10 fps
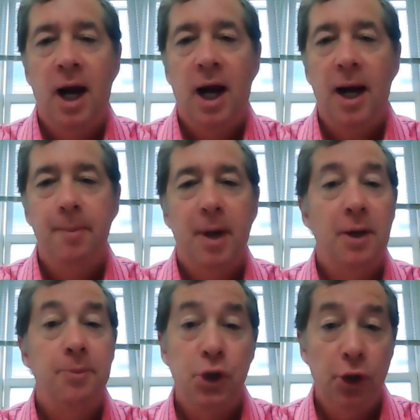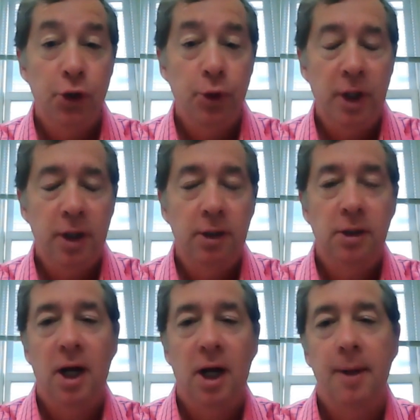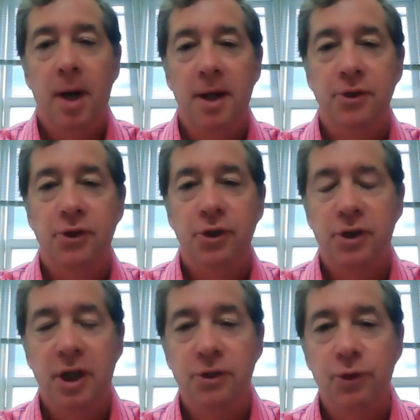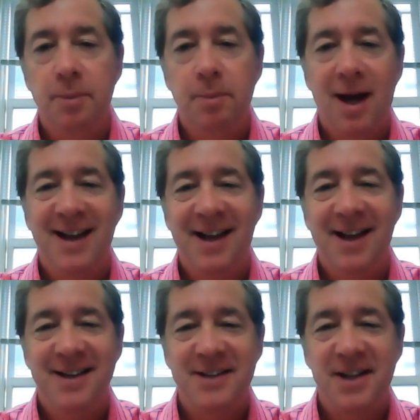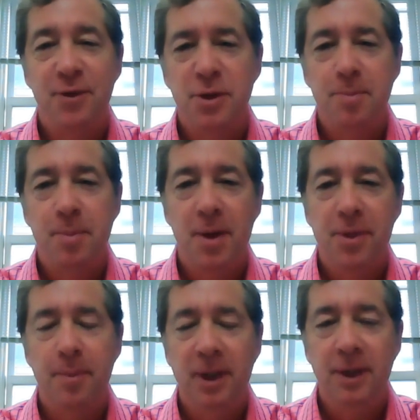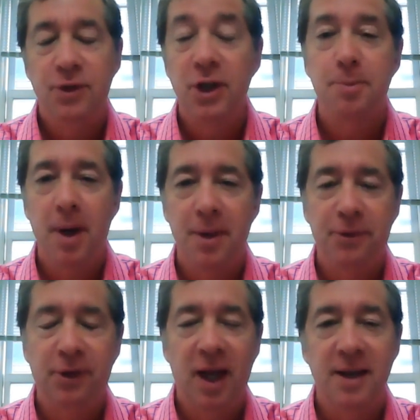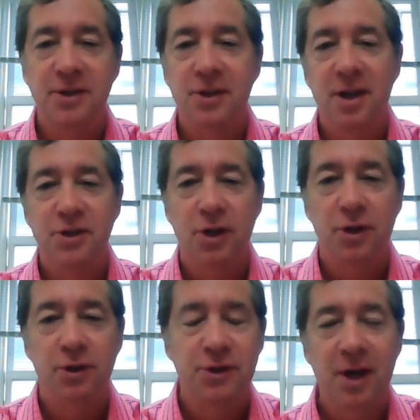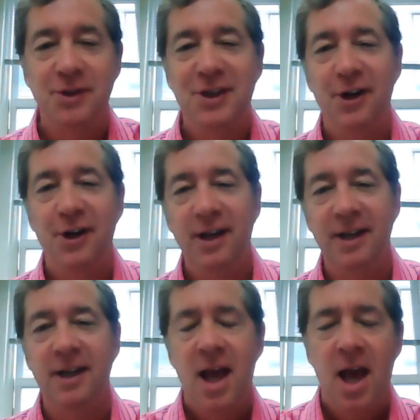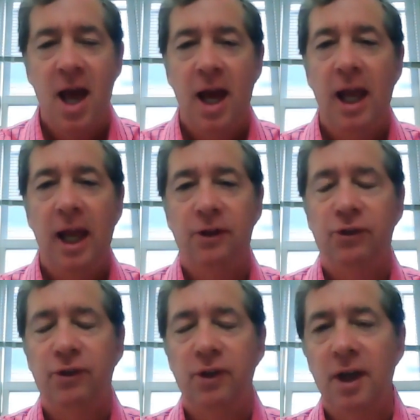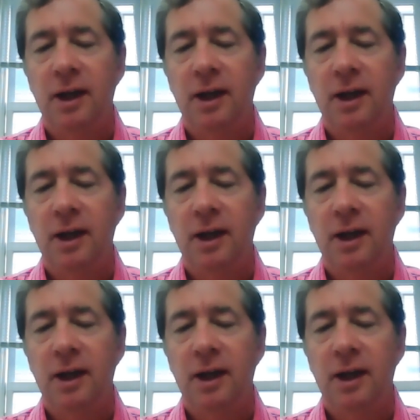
I'm still new here. I'm just entering my 7th month, I believe, 6 months as General Secretary, and it's